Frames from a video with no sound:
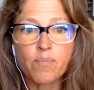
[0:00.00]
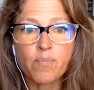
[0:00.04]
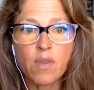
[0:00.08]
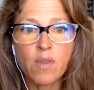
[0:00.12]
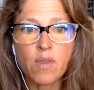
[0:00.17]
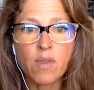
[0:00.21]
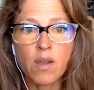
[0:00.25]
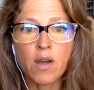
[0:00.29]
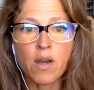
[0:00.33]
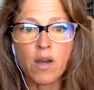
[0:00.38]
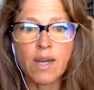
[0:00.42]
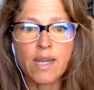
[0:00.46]

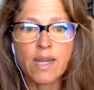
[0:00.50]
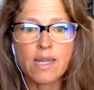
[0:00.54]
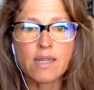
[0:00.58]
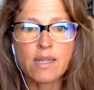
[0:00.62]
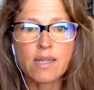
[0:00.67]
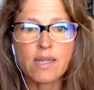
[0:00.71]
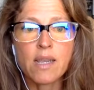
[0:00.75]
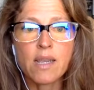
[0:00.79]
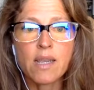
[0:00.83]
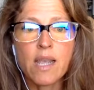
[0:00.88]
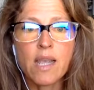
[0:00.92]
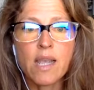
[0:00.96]
All right.
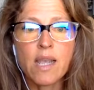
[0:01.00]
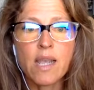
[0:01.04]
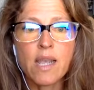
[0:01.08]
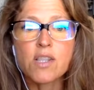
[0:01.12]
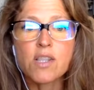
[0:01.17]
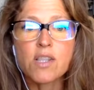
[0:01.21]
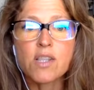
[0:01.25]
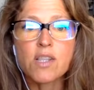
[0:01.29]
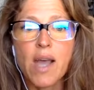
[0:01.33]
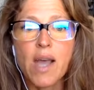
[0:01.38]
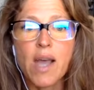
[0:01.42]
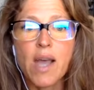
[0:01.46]

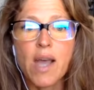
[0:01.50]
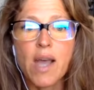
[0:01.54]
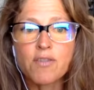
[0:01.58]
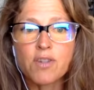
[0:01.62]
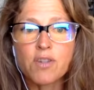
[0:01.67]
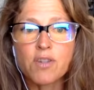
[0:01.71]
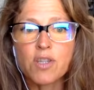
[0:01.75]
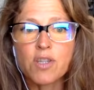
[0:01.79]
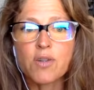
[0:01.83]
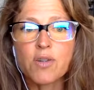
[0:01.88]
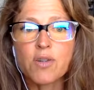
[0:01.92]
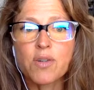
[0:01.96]
So after
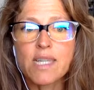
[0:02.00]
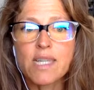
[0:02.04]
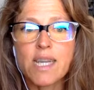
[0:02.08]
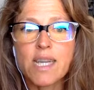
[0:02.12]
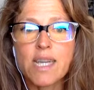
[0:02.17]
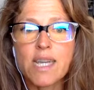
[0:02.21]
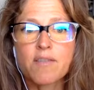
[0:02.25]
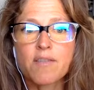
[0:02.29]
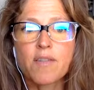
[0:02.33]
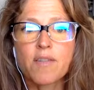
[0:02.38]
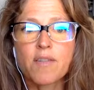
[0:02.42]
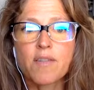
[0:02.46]
you
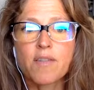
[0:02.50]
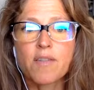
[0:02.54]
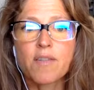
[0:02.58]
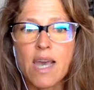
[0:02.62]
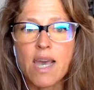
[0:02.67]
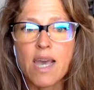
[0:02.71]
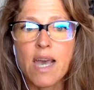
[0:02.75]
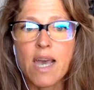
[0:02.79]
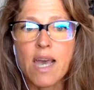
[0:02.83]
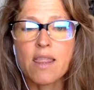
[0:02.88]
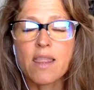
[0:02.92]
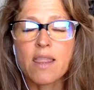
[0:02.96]
identify
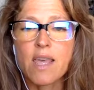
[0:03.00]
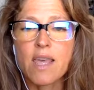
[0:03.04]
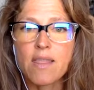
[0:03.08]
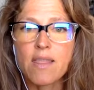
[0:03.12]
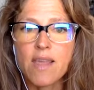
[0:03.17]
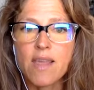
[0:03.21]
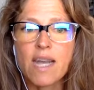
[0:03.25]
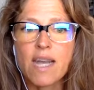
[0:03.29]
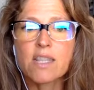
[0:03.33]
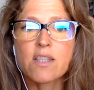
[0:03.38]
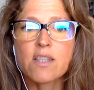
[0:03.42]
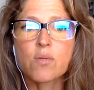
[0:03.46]
that, then
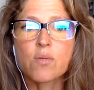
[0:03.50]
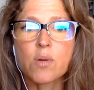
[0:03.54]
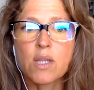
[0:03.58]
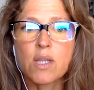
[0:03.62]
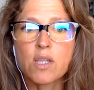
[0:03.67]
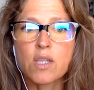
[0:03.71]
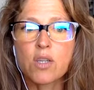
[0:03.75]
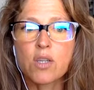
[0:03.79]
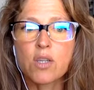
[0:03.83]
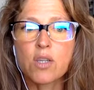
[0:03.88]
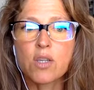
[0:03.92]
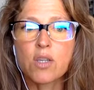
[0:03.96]
that's
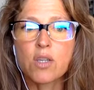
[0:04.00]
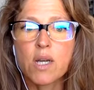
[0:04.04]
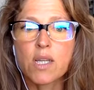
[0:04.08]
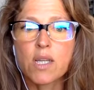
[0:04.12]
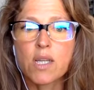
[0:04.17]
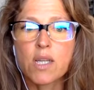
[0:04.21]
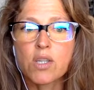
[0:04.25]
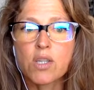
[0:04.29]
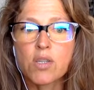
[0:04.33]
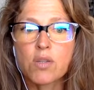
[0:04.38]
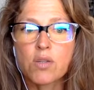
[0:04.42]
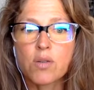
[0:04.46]
when you want
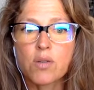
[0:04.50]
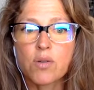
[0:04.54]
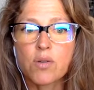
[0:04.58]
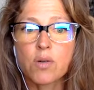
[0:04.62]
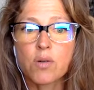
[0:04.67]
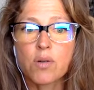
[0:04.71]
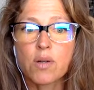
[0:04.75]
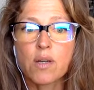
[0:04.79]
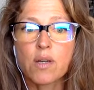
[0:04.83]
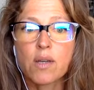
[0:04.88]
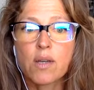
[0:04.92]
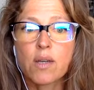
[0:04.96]

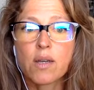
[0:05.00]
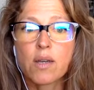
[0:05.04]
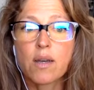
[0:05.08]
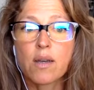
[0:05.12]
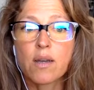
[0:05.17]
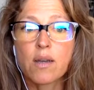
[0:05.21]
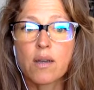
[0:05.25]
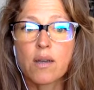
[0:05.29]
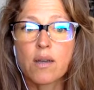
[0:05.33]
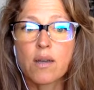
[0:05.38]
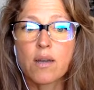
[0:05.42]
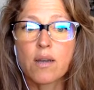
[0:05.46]
to
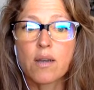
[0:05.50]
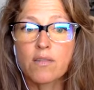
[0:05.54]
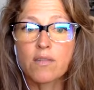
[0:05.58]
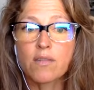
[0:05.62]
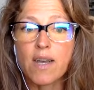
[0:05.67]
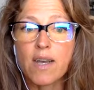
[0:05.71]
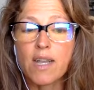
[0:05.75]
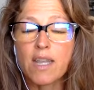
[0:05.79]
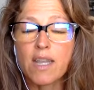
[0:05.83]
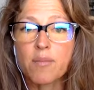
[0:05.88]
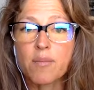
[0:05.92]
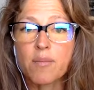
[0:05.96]

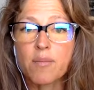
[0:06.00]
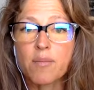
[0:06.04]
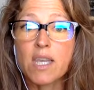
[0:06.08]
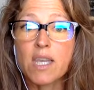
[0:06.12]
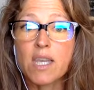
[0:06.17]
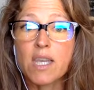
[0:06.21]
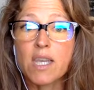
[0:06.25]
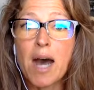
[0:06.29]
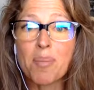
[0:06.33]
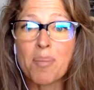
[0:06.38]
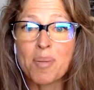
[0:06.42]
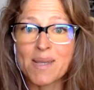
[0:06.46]
develop the
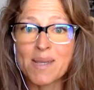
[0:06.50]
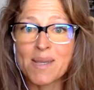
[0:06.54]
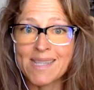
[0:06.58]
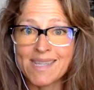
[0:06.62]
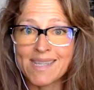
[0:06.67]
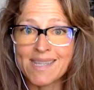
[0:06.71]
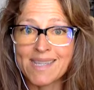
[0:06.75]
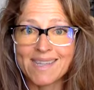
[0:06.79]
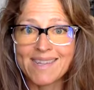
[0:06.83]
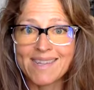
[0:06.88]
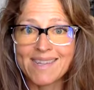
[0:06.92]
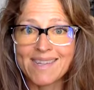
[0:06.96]

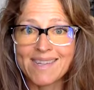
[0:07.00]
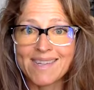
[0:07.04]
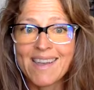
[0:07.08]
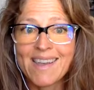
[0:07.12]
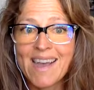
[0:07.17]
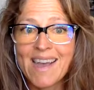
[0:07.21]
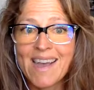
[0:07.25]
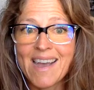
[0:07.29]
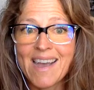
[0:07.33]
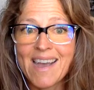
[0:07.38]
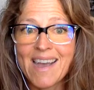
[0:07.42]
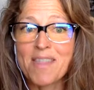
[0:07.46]
opposite
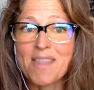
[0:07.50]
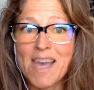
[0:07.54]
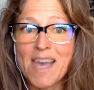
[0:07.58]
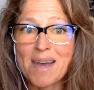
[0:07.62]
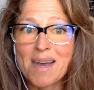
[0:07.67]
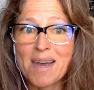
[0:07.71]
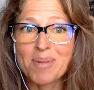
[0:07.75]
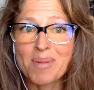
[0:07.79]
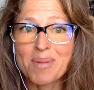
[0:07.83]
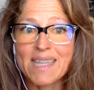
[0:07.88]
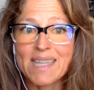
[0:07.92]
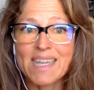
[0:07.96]
of
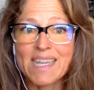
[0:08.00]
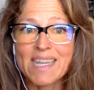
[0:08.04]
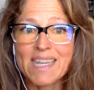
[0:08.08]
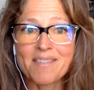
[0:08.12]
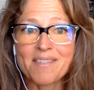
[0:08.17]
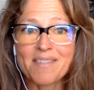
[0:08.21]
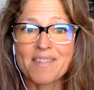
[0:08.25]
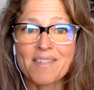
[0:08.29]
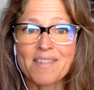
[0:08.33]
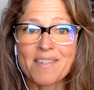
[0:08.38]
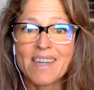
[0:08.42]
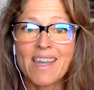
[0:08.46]
that belief.
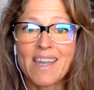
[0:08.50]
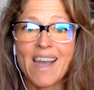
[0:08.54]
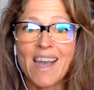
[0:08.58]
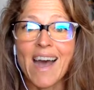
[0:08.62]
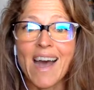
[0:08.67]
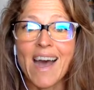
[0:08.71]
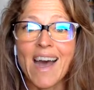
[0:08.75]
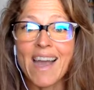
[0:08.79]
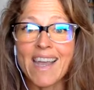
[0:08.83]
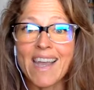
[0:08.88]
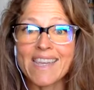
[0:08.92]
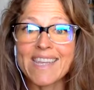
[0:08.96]

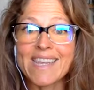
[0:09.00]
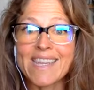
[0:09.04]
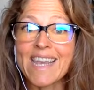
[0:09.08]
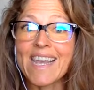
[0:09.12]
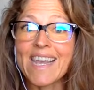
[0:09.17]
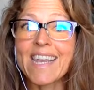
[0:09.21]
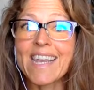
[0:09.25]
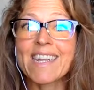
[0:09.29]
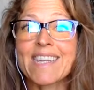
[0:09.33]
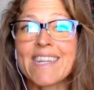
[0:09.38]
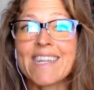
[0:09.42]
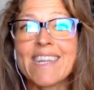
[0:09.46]
I
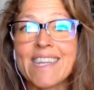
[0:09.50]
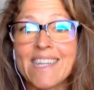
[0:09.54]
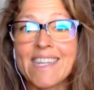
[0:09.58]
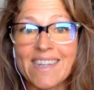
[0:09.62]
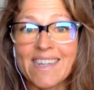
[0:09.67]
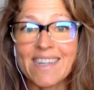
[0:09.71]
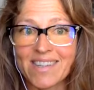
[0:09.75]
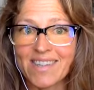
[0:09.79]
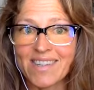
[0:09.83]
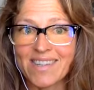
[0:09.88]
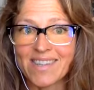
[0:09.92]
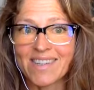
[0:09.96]
can
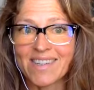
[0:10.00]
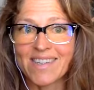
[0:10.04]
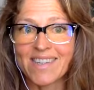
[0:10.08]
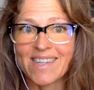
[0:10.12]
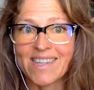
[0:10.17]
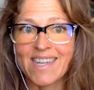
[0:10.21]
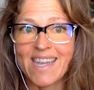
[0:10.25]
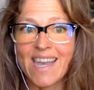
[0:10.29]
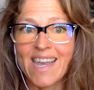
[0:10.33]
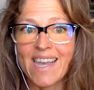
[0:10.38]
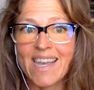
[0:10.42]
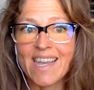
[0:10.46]
heal,
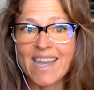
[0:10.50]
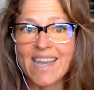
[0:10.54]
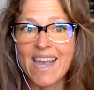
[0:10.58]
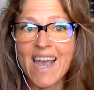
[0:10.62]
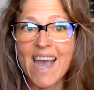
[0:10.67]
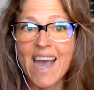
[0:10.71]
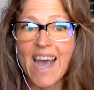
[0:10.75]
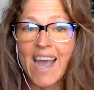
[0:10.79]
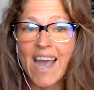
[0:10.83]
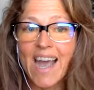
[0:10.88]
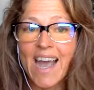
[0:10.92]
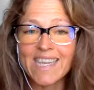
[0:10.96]
okay?
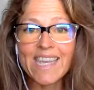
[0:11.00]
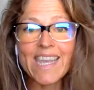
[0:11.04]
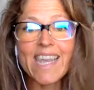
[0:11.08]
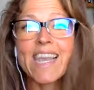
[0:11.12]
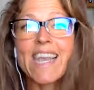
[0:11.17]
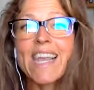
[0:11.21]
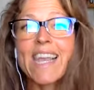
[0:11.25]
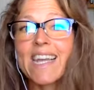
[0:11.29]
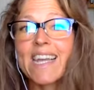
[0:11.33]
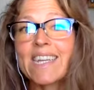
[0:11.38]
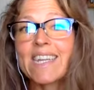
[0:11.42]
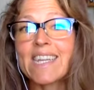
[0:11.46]
I
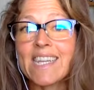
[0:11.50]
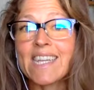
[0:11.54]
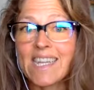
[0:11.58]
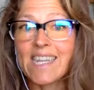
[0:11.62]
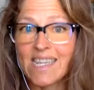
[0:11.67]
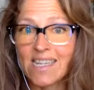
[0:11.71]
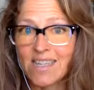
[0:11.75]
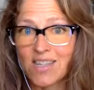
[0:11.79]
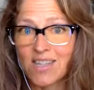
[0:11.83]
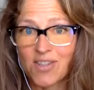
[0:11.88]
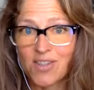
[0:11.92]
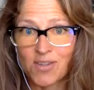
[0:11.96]
can
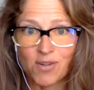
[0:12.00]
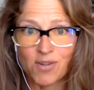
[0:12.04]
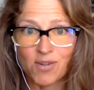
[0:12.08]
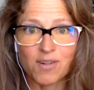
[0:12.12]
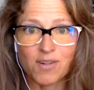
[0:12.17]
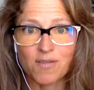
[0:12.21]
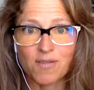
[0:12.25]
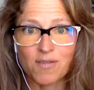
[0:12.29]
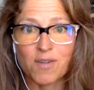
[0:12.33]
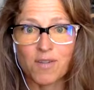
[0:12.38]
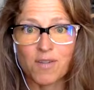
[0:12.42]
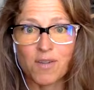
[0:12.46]
eat
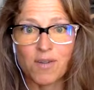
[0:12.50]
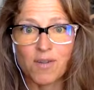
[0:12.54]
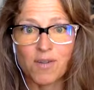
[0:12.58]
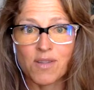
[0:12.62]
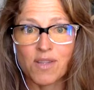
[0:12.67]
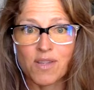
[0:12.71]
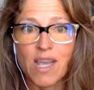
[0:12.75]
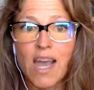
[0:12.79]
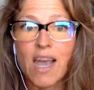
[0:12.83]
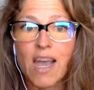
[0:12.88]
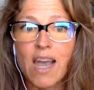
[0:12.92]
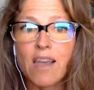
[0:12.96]
certain foods.
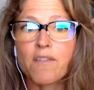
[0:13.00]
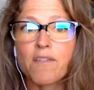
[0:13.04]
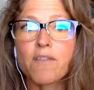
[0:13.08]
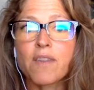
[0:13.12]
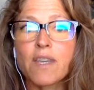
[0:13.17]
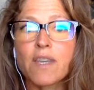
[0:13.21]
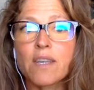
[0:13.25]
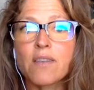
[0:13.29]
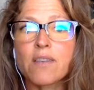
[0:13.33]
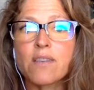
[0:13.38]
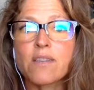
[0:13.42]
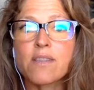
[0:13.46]
I
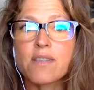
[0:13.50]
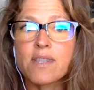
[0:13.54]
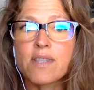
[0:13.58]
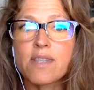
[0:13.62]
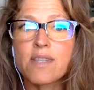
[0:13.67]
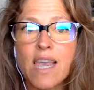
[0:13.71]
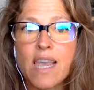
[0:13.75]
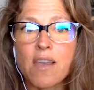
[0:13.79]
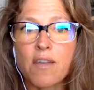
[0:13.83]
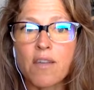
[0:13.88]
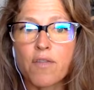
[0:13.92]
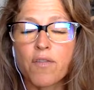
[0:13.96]
feel
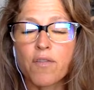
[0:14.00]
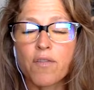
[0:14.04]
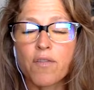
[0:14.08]
safe